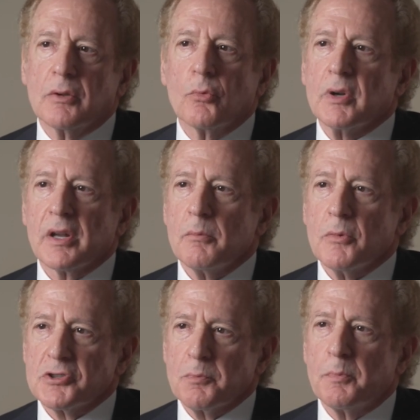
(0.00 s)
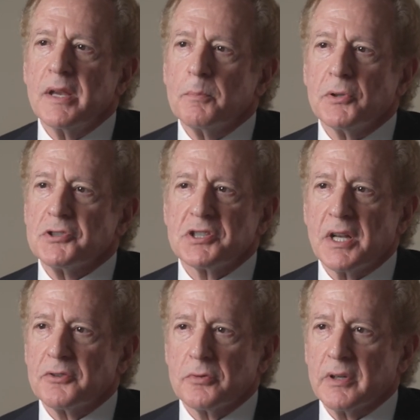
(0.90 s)
in one of the most
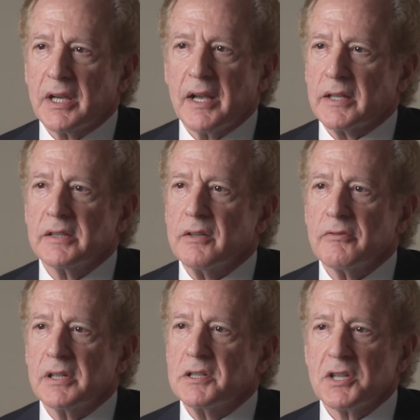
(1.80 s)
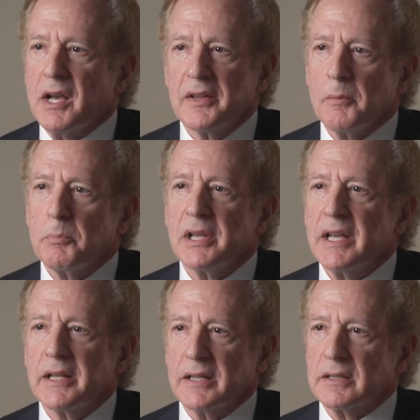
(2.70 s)
people-centric activities on the
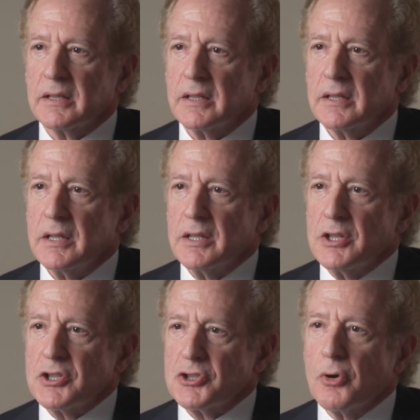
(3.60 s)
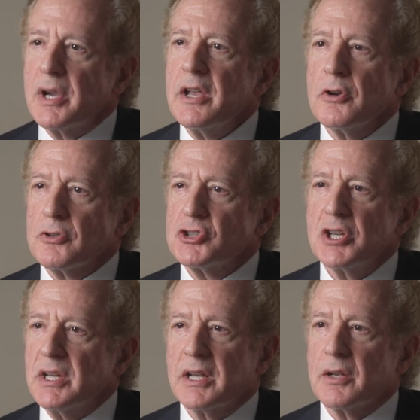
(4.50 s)
planet. So he or
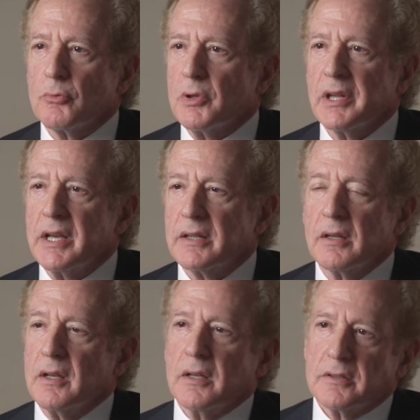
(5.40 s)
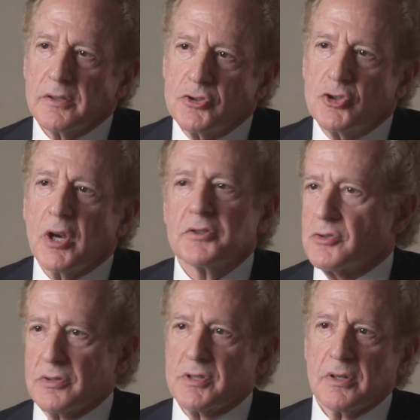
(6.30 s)
she can relate to
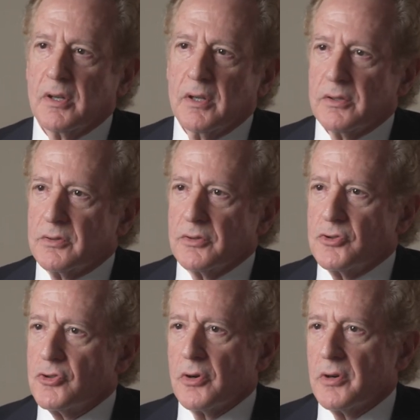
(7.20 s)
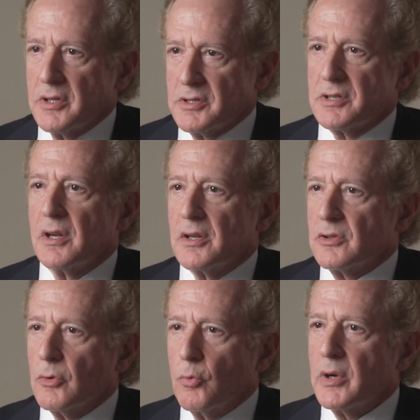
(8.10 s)
judges, to juries,
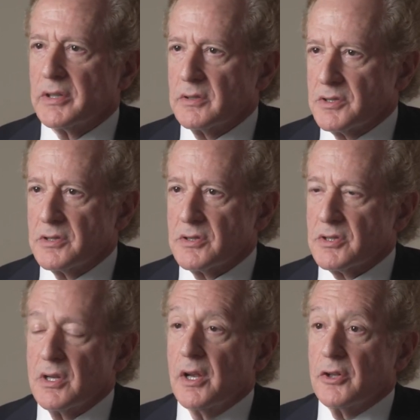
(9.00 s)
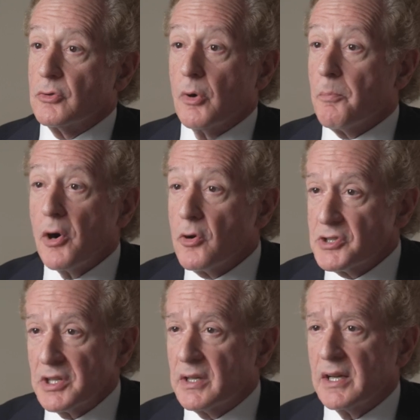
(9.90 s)
to witnesses, to
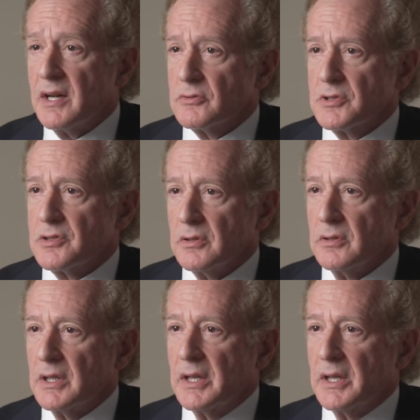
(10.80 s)
opposing counsel,